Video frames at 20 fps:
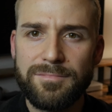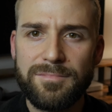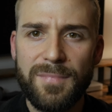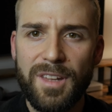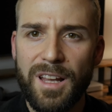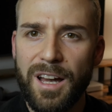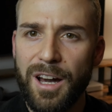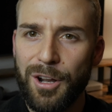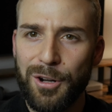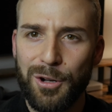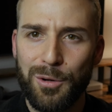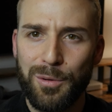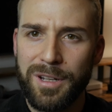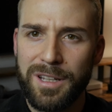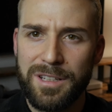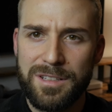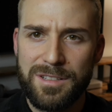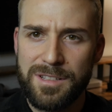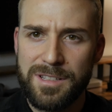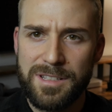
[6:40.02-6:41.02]
I don't know what
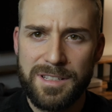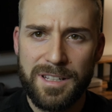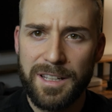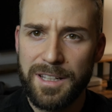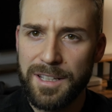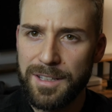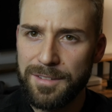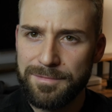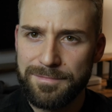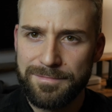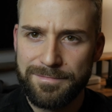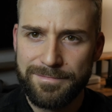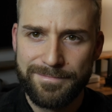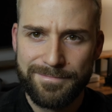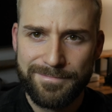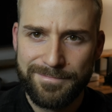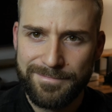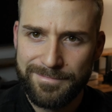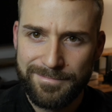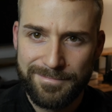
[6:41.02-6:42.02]
else to say.
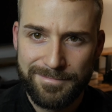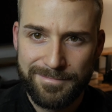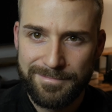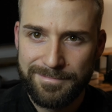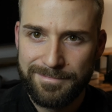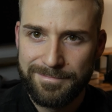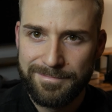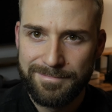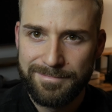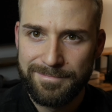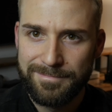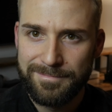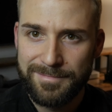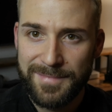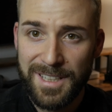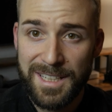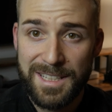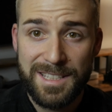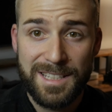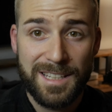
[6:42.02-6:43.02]

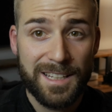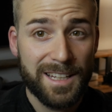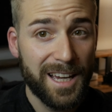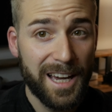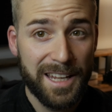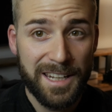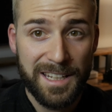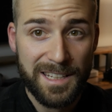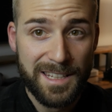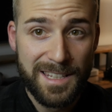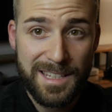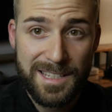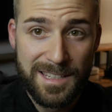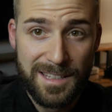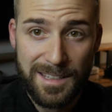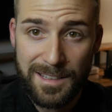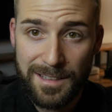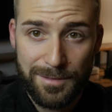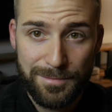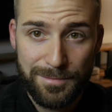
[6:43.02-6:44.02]
It's kind of easy.